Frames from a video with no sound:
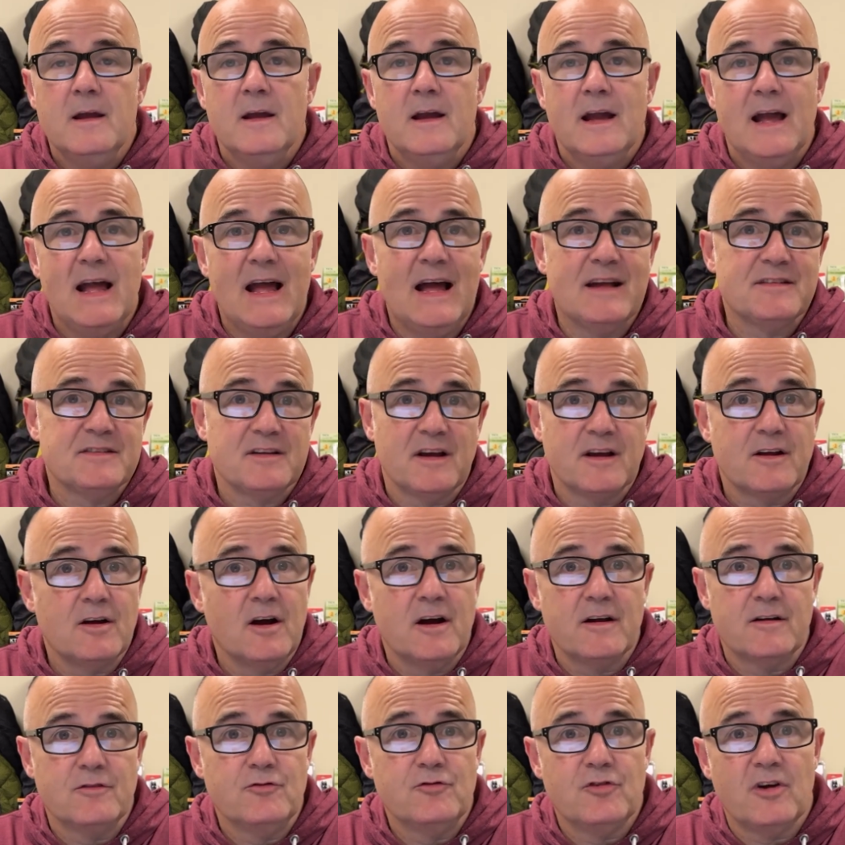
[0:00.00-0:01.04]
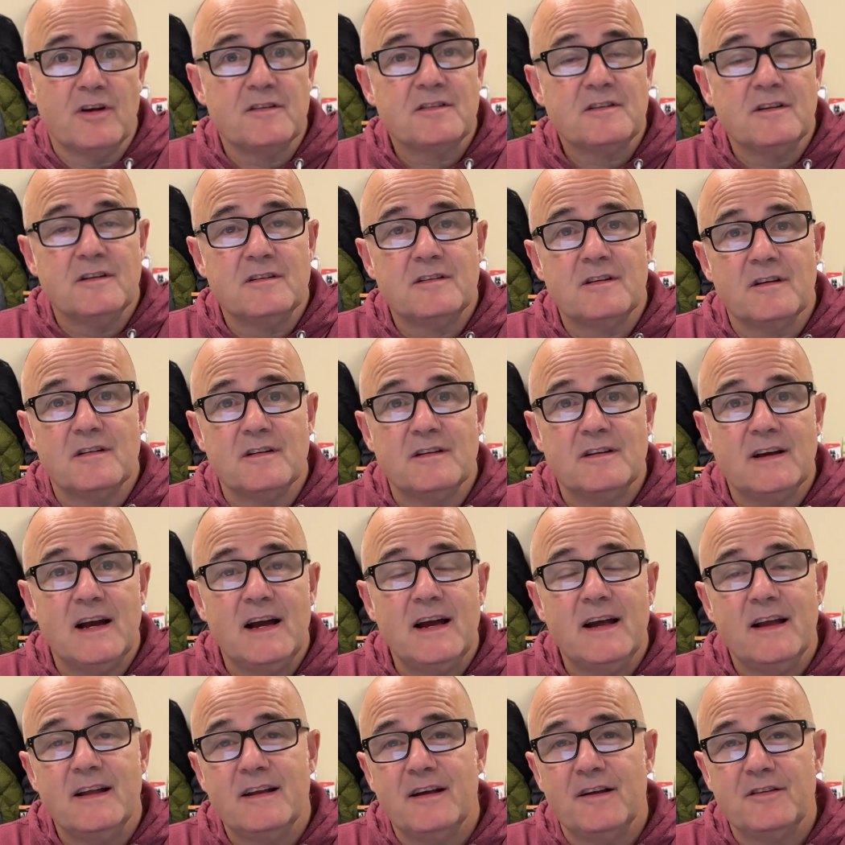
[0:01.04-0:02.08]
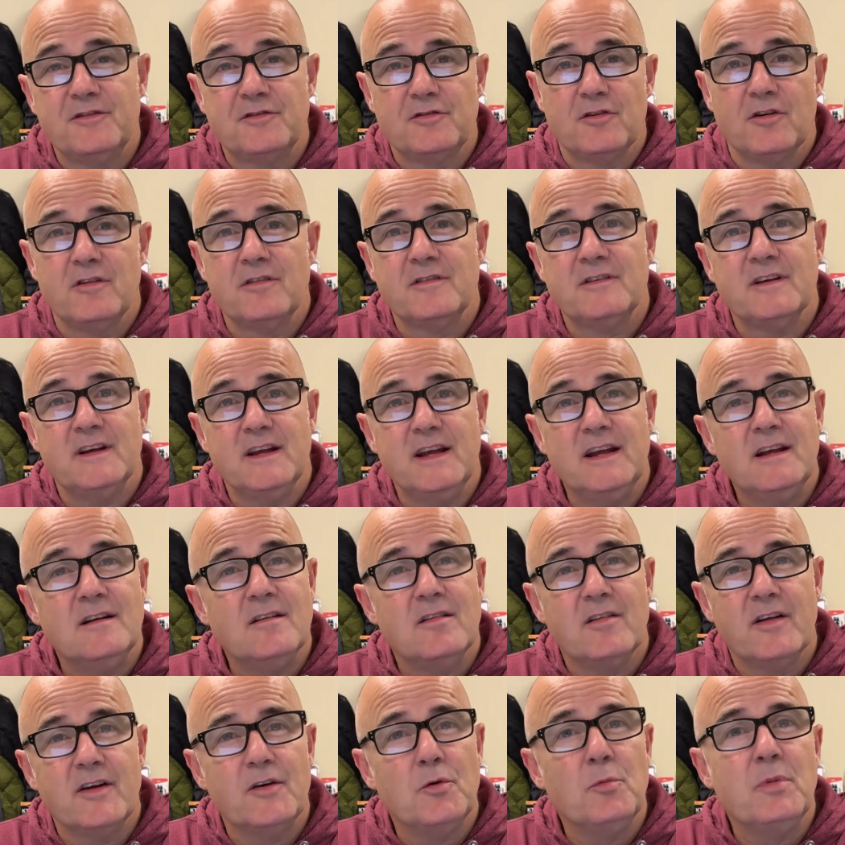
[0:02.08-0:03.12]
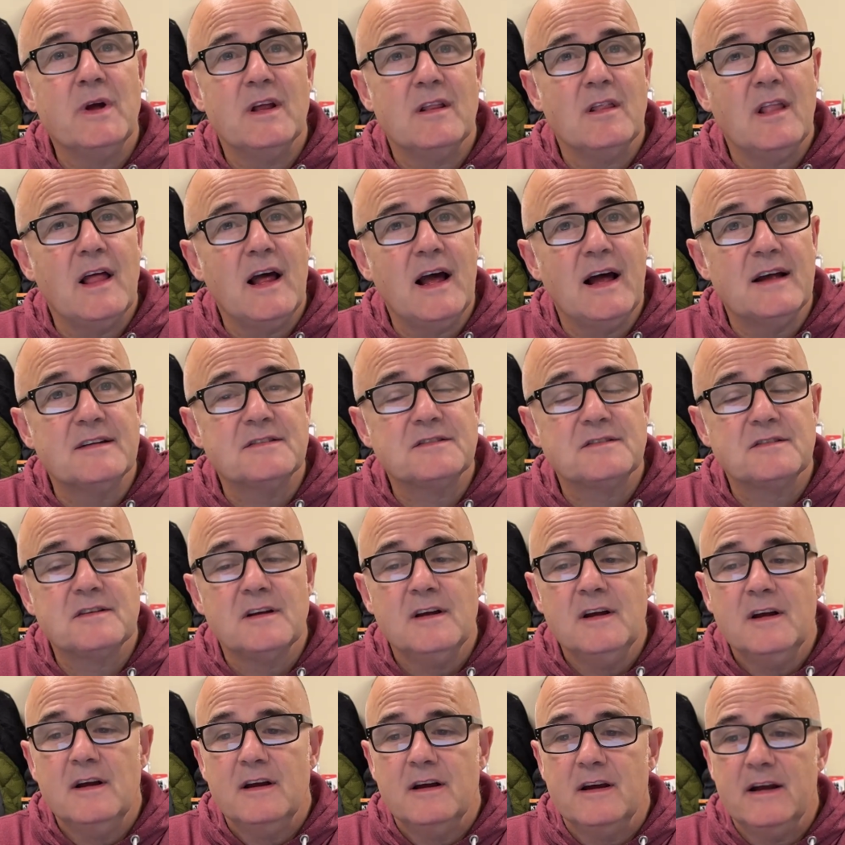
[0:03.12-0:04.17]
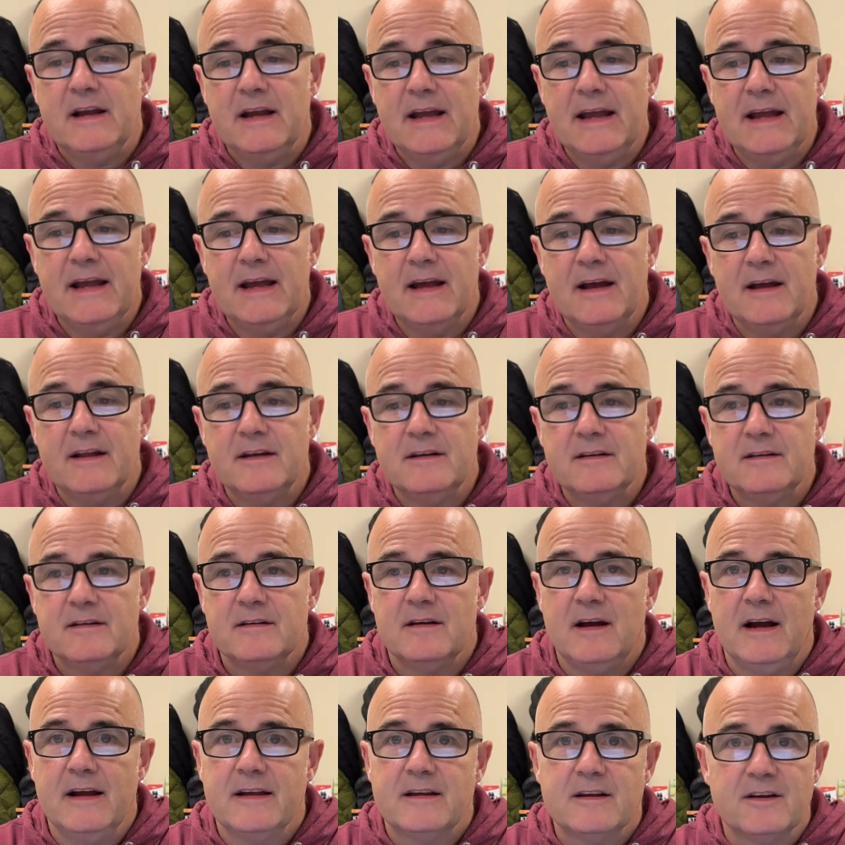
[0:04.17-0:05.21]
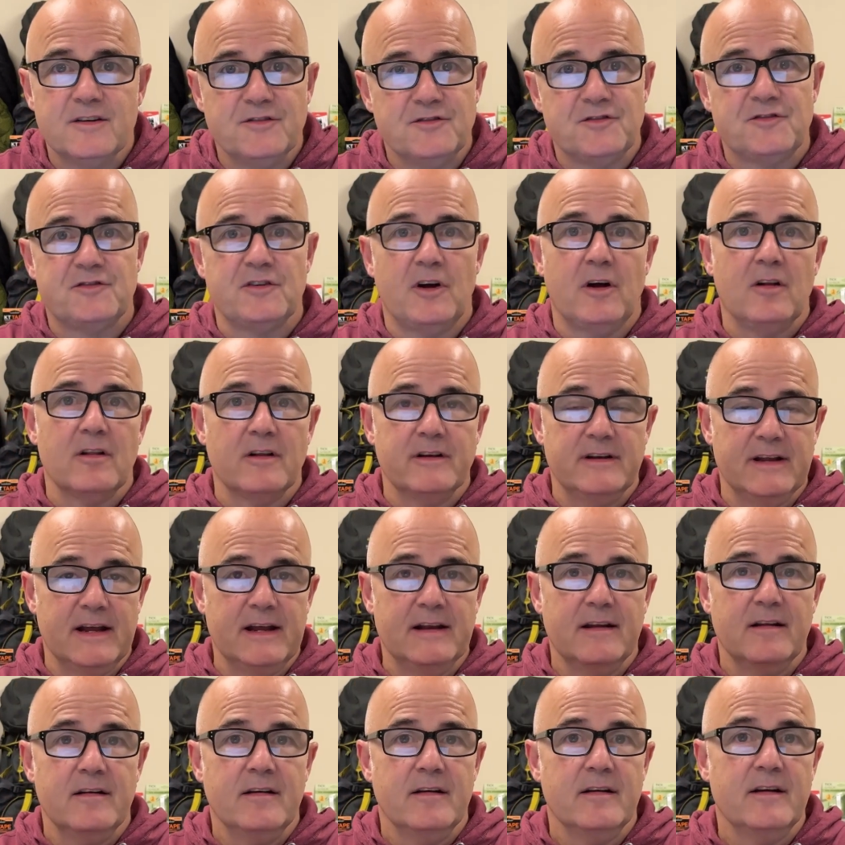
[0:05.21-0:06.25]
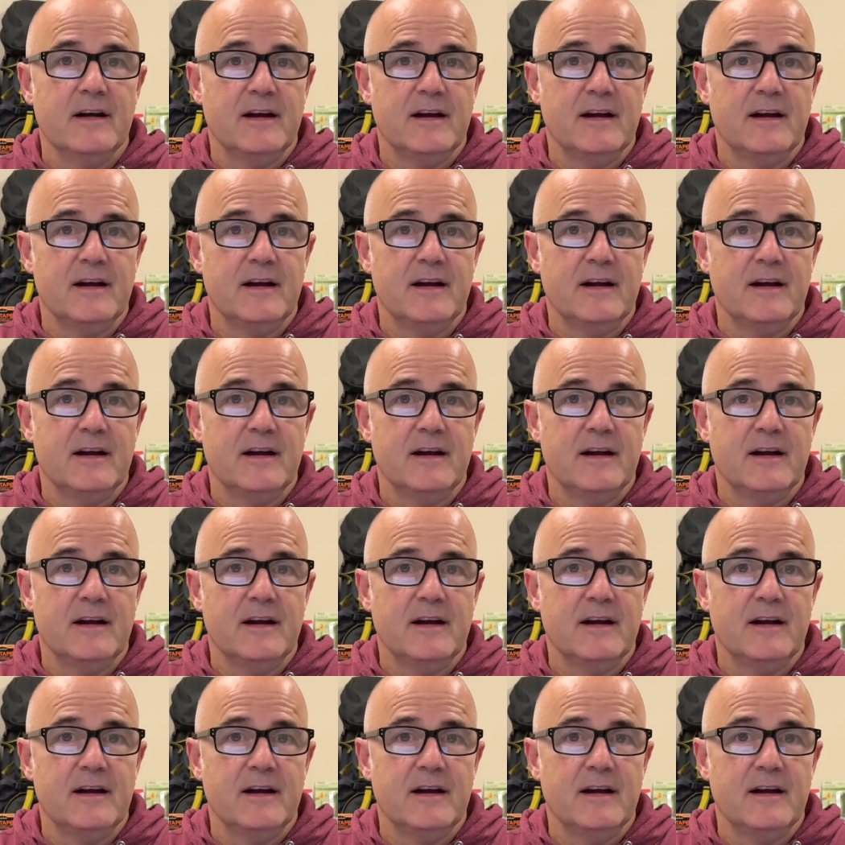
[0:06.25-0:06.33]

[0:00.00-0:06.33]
As I got adjusted to the diet, I started to eat a little bit less, and I consolidated it.